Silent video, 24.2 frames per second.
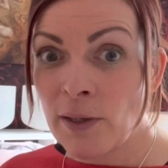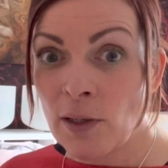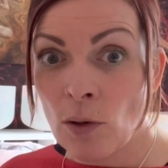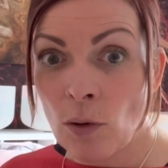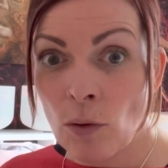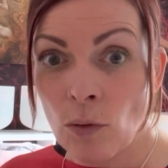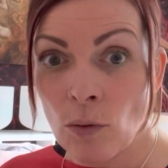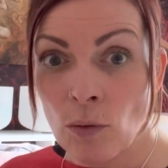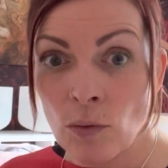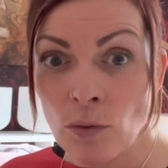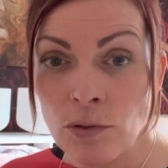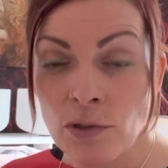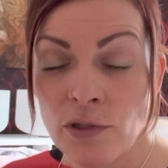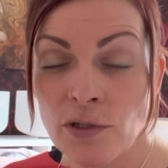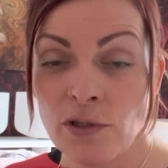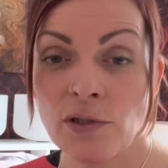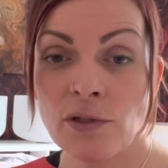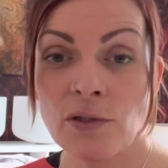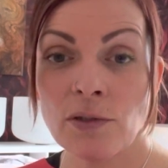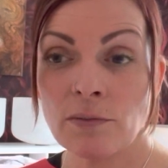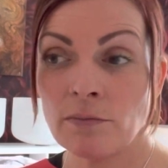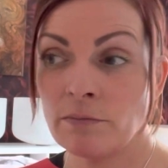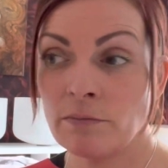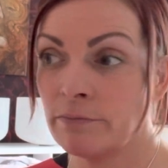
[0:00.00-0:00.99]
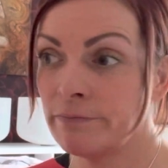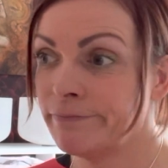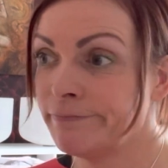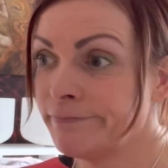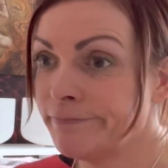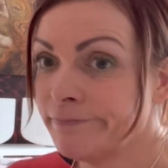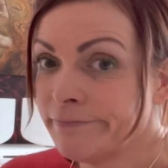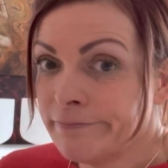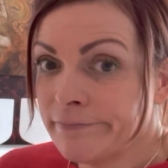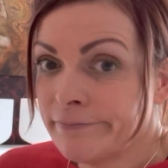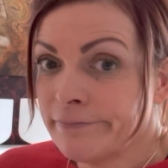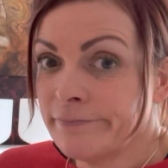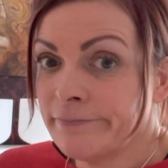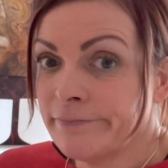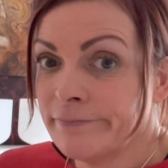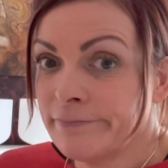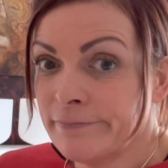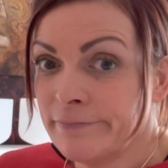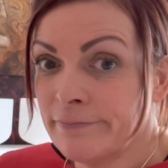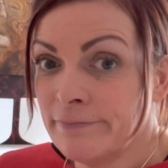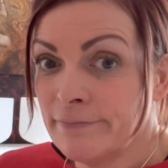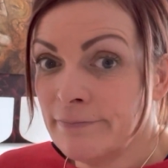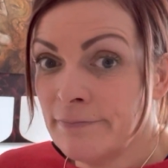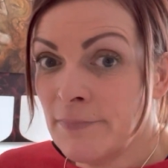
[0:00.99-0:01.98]
horse,
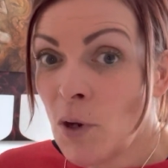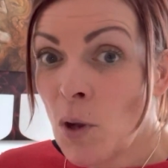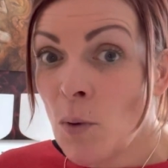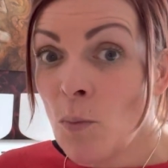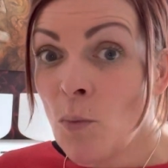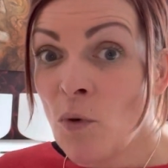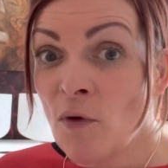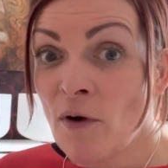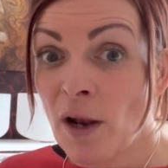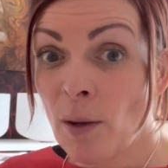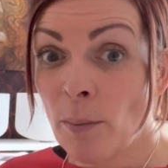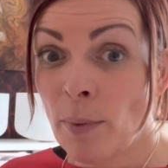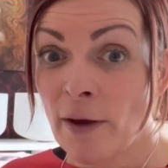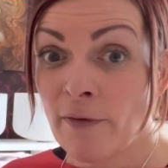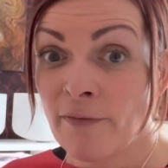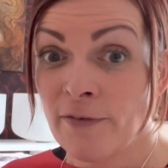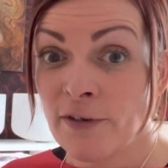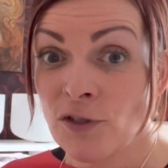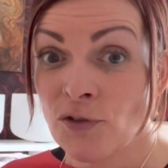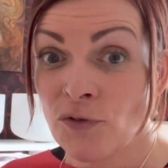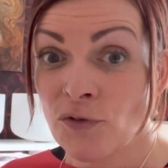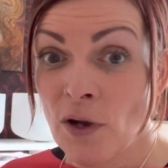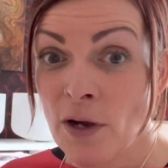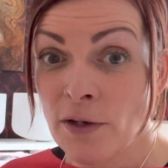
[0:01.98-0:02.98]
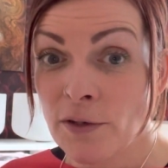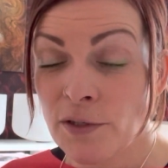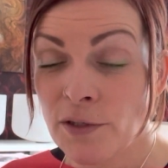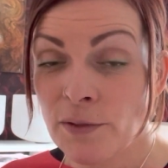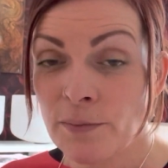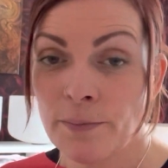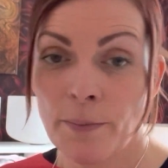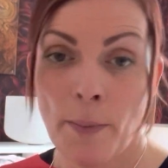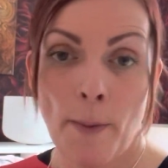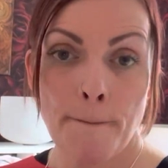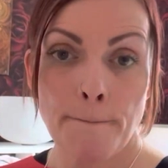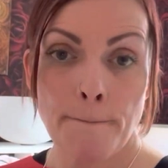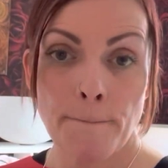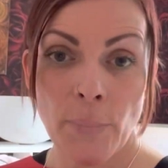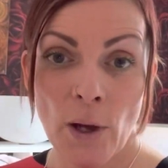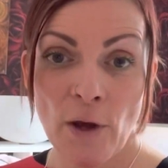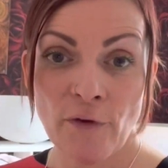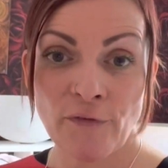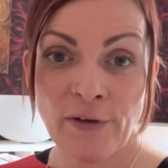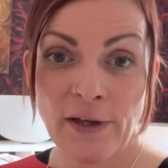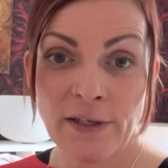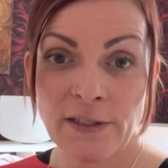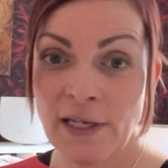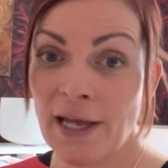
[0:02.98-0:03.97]
no more allopathic drugs,
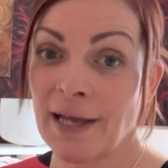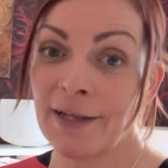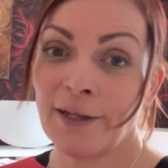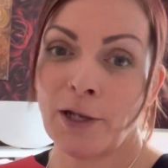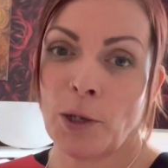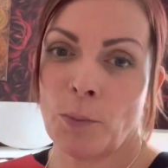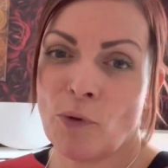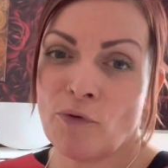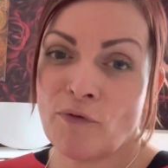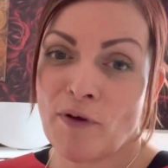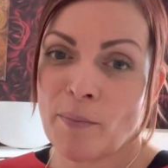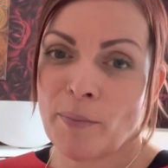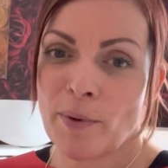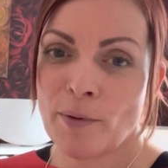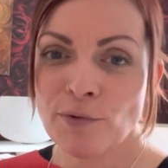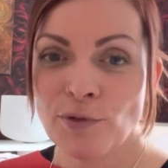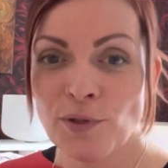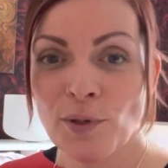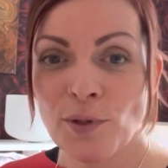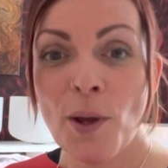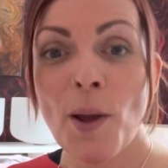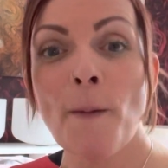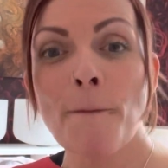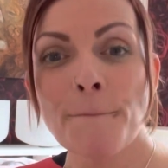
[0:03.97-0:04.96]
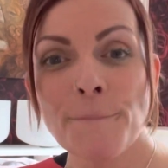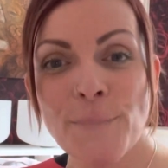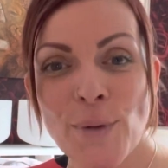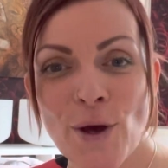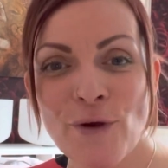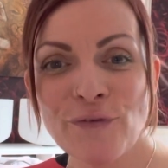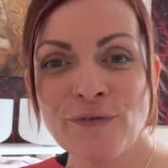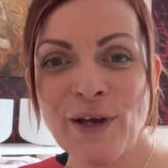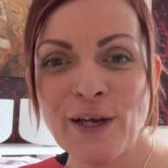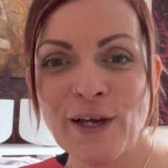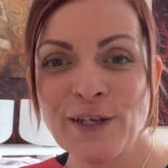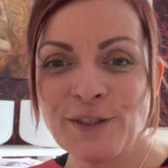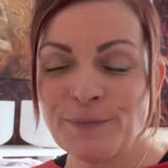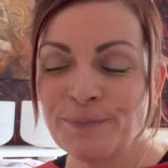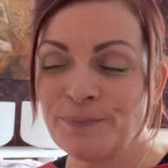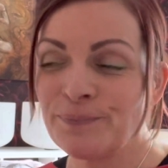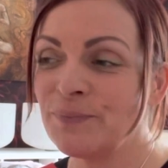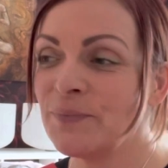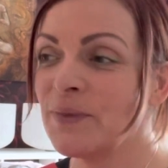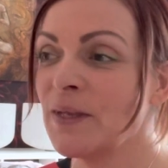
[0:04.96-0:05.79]
perfect, and no more vet bills, perfect.